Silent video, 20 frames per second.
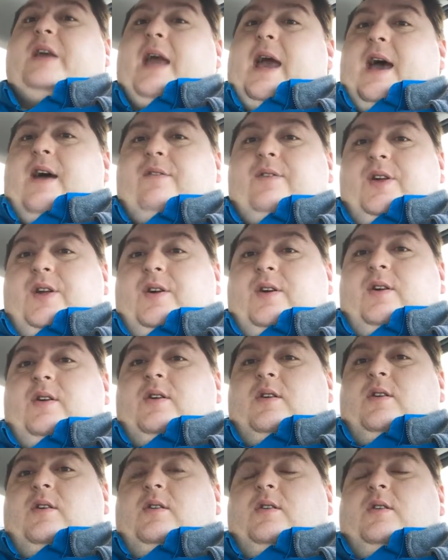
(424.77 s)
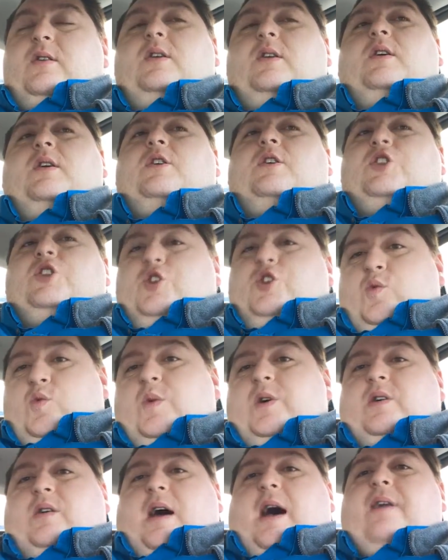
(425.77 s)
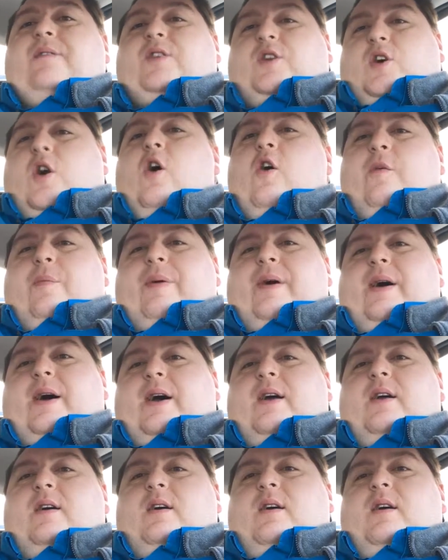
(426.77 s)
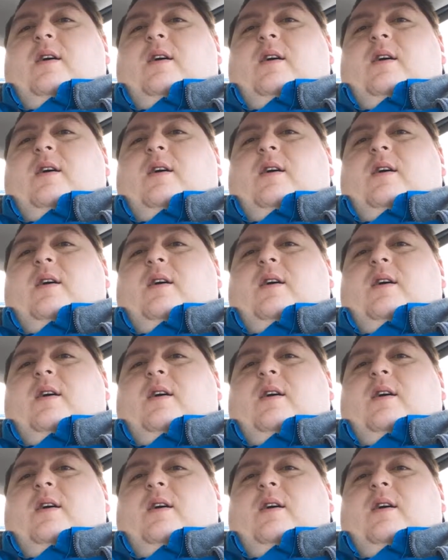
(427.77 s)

carrier, you will have a copay.